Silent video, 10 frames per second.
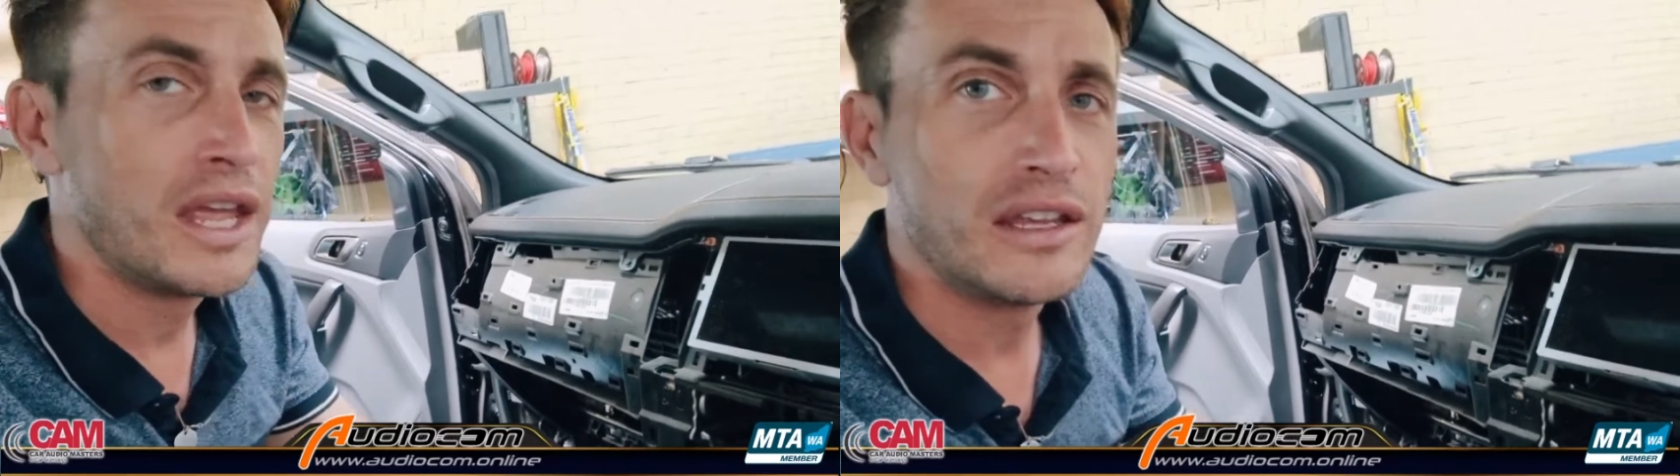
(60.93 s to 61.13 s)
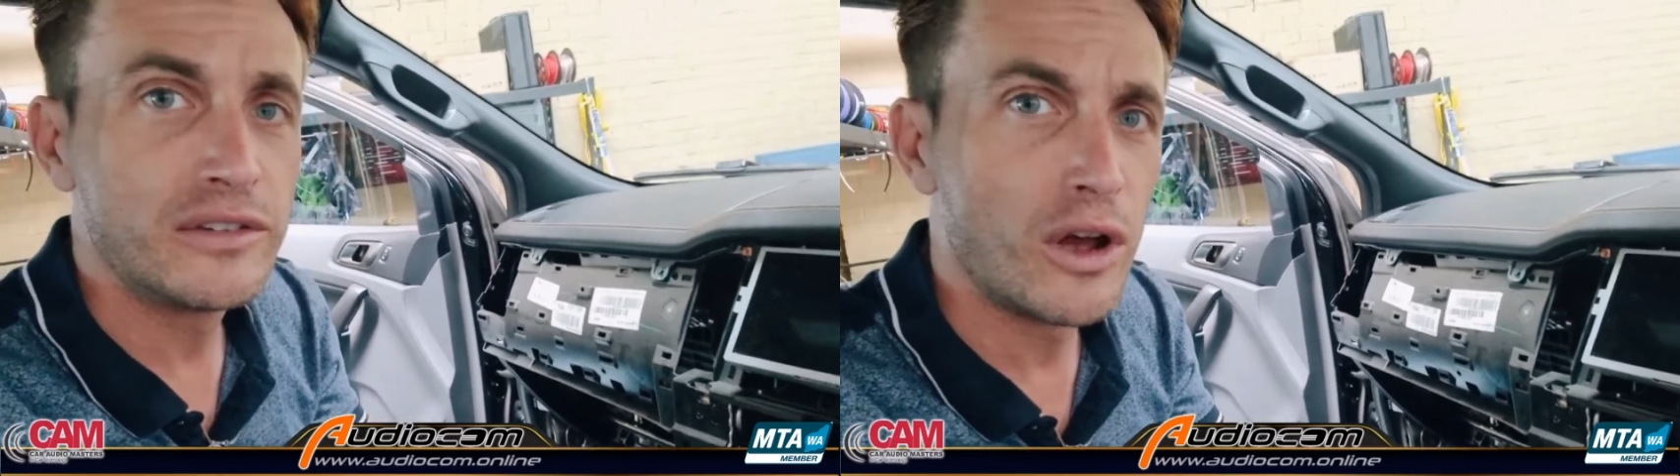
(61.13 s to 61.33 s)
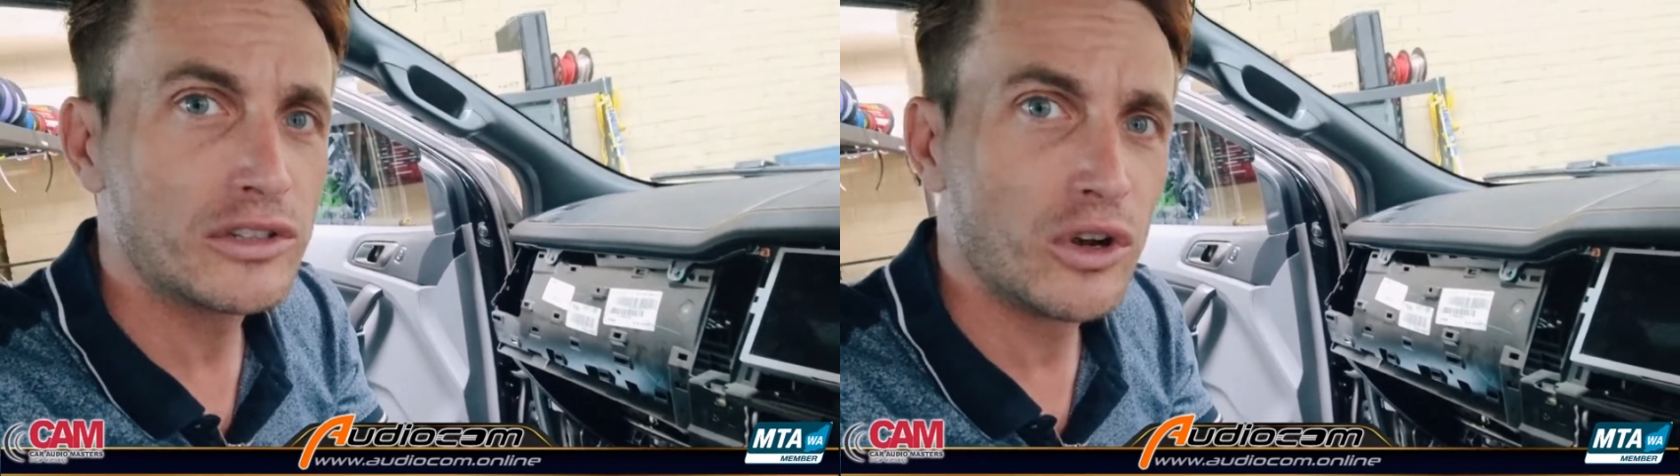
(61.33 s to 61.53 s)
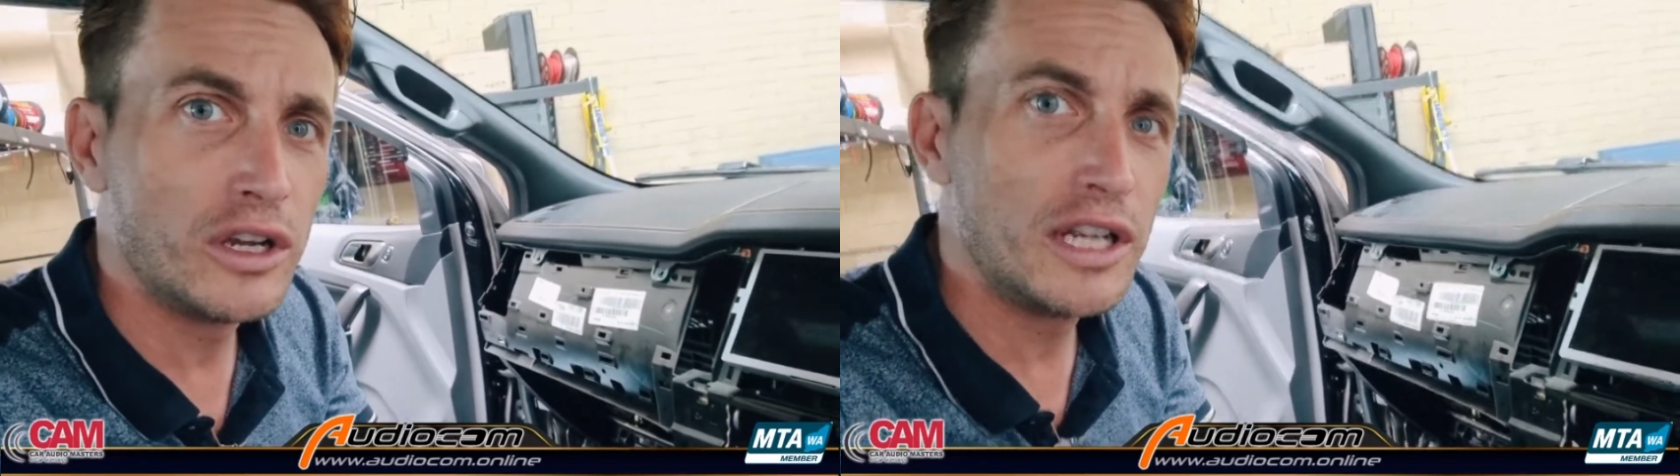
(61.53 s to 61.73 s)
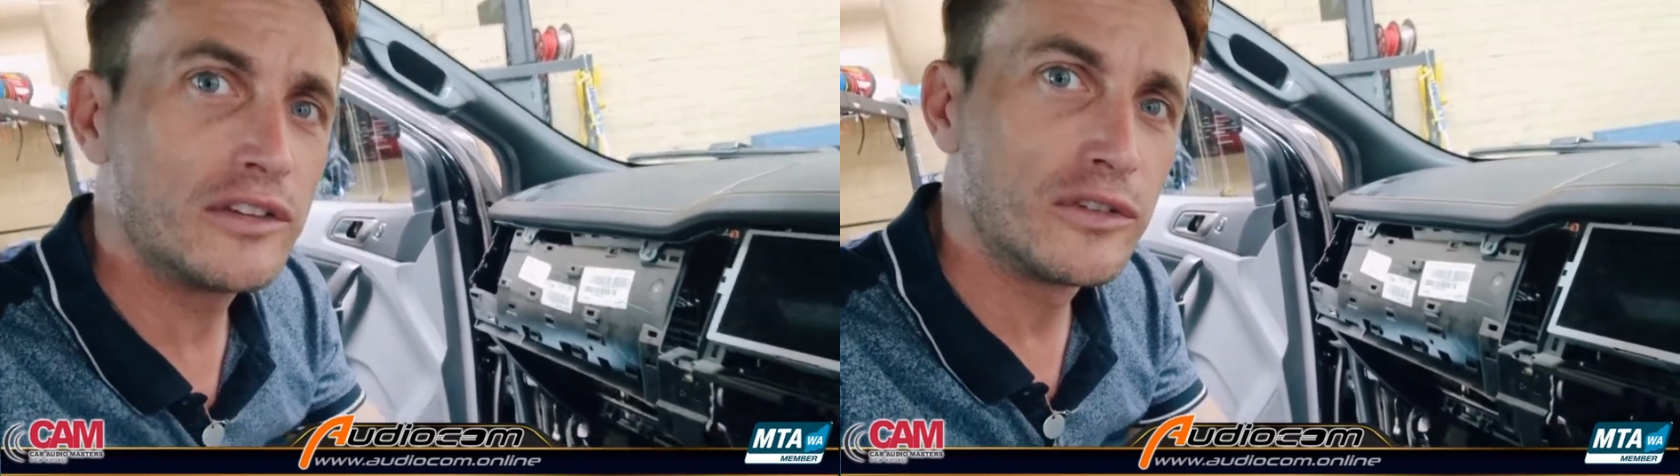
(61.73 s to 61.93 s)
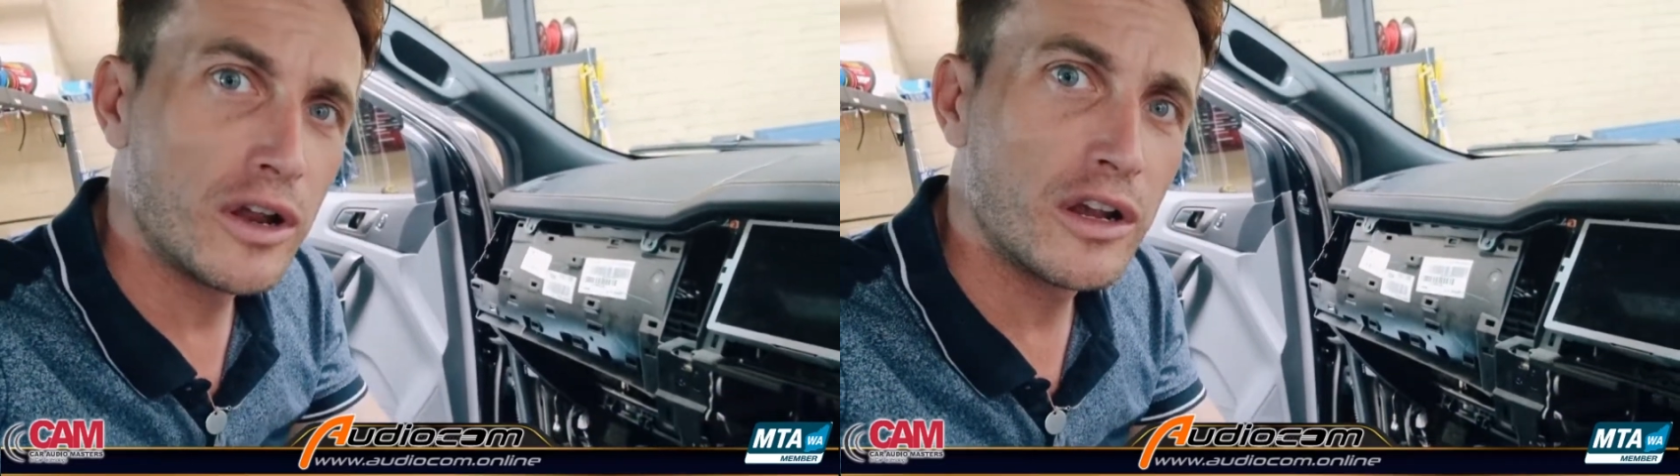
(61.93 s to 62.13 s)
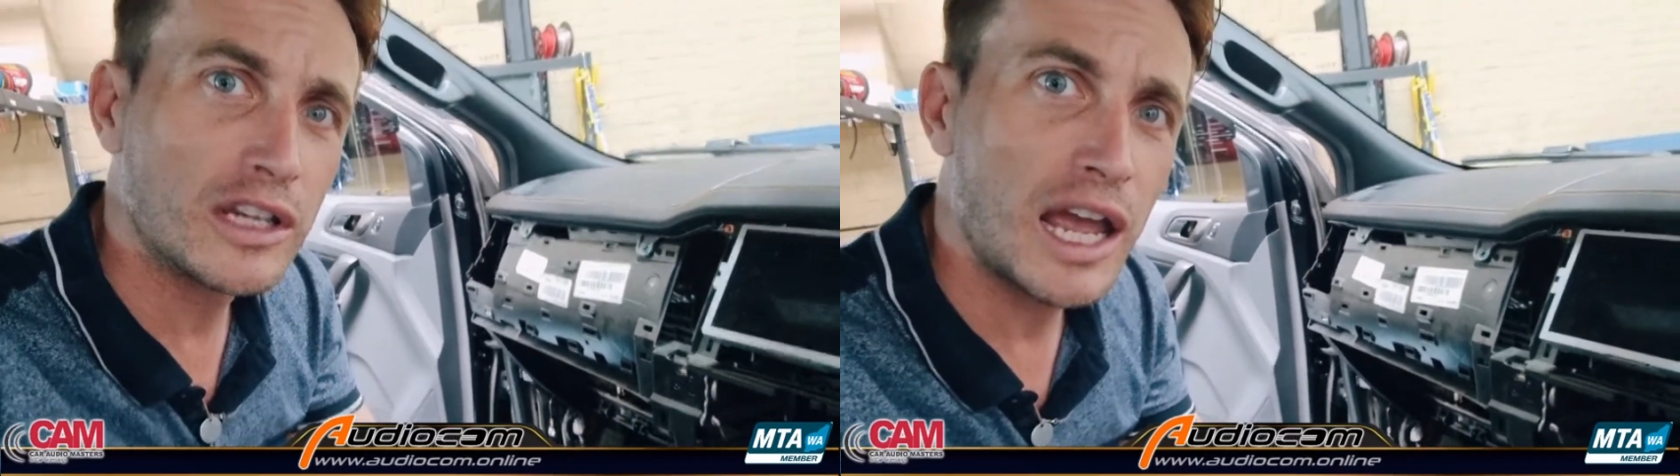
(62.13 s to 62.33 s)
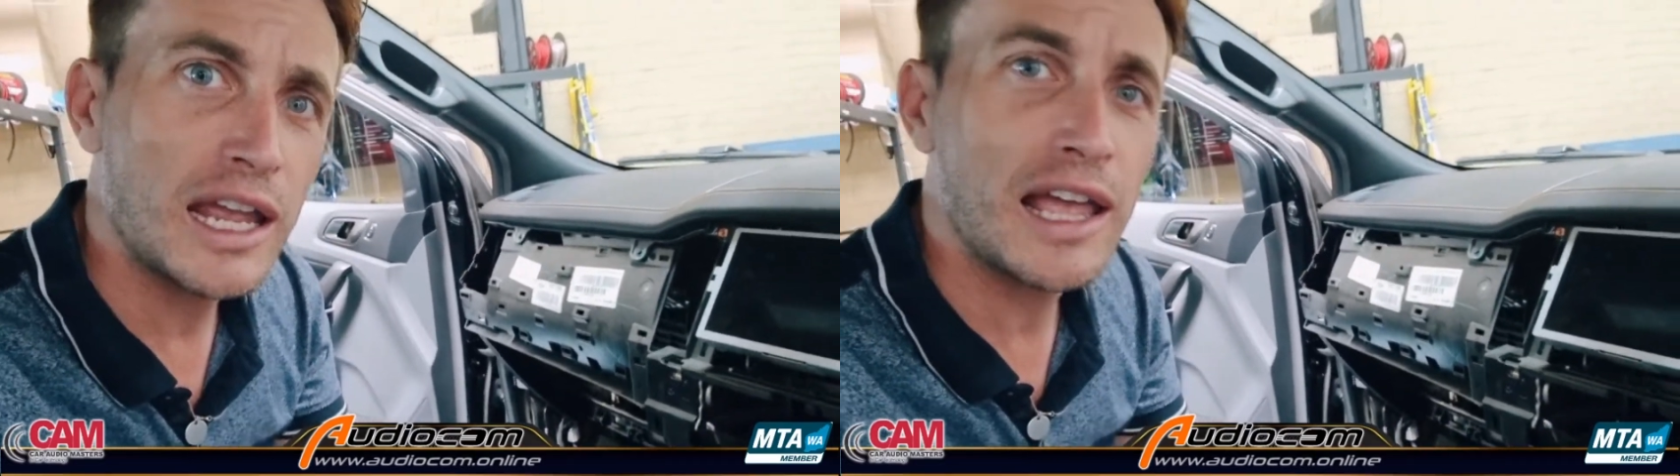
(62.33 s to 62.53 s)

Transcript: It's not good, it's not okay,